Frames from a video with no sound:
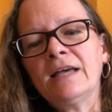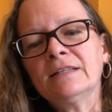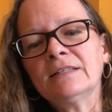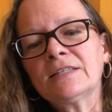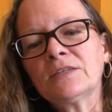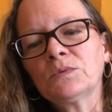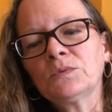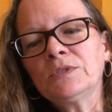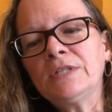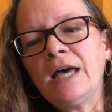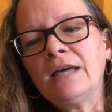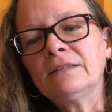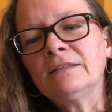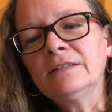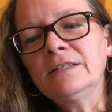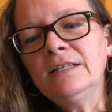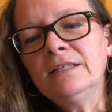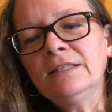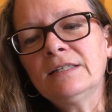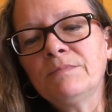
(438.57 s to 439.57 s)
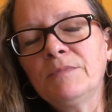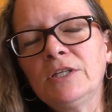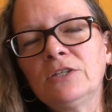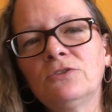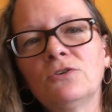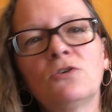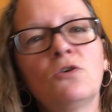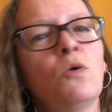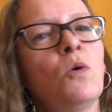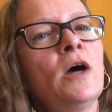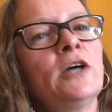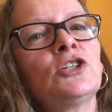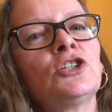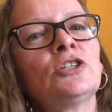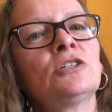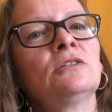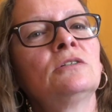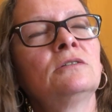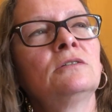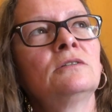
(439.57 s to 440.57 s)
so that leads me to
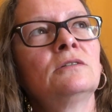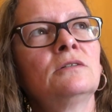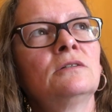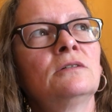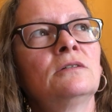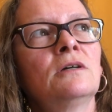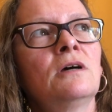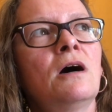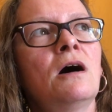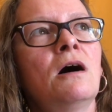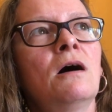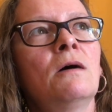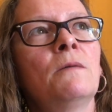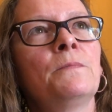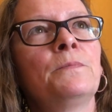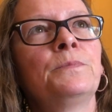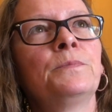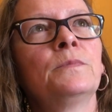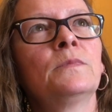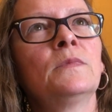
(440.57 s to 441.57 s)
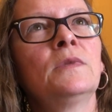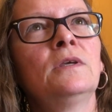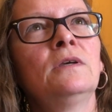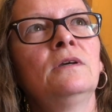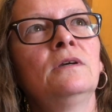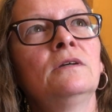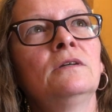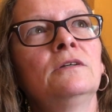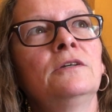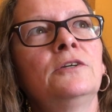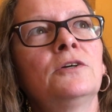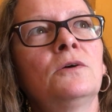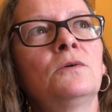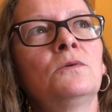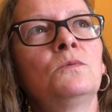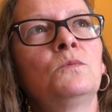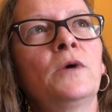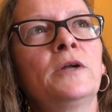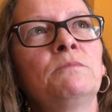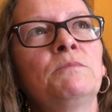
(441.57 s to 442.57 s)
question,
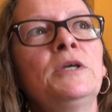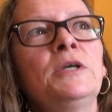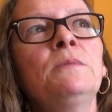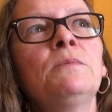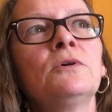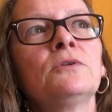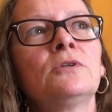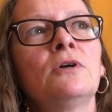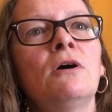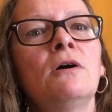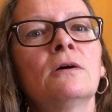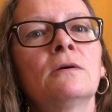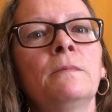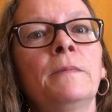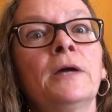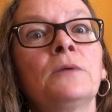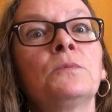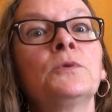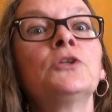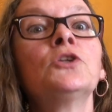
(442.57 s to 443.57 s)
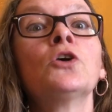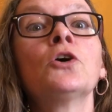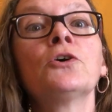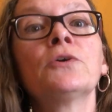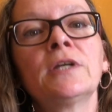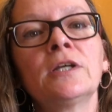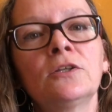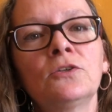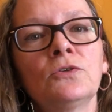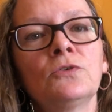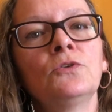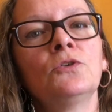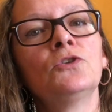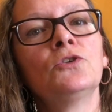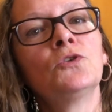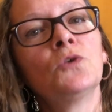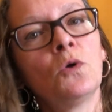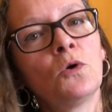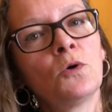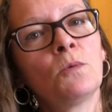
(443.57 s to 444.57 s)
when people talk about returning to
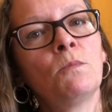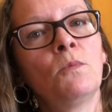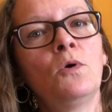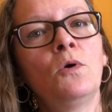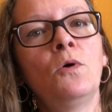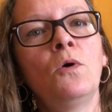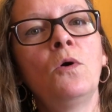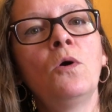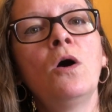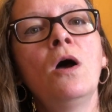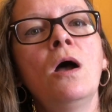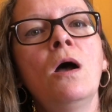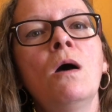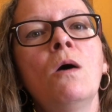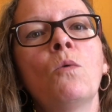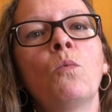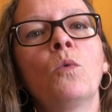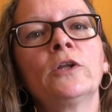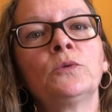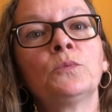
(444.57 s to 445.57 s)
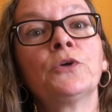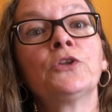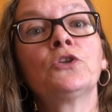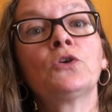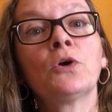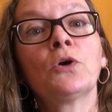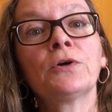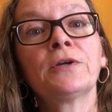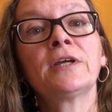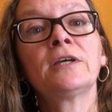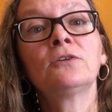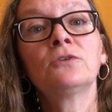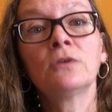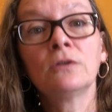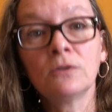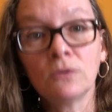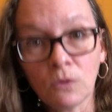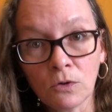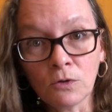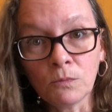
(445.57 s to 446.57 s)
normal, what returning to
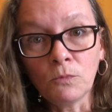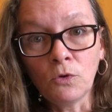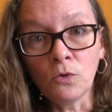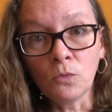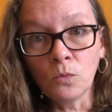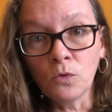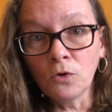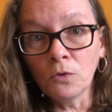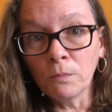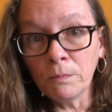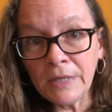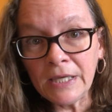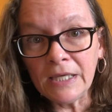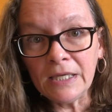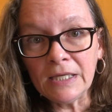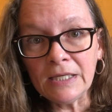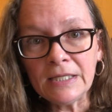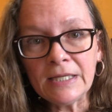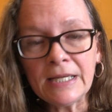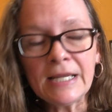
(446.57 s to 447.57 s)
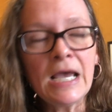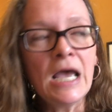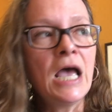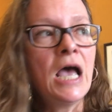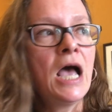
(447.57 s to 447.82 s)
normal will mean.